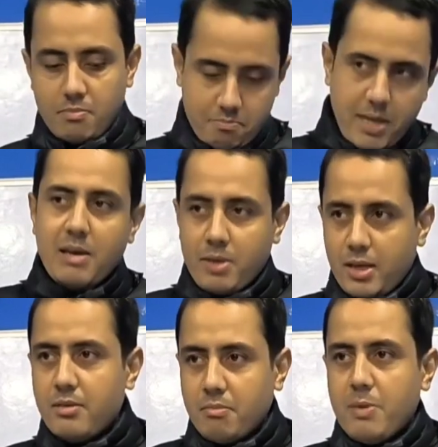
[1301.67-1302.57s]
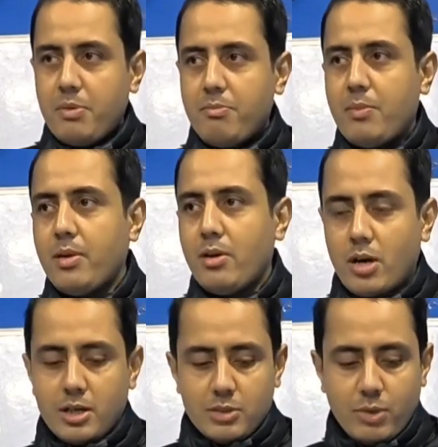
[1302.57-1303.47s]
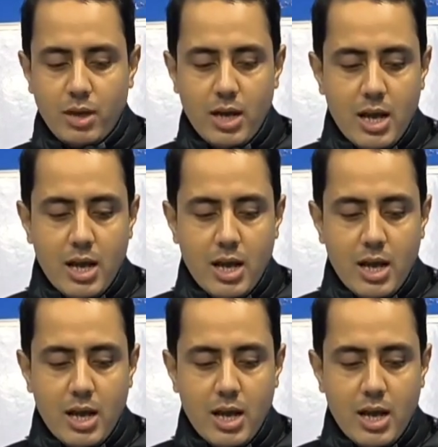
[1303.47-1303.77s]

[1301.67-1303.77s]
Maybe not as well.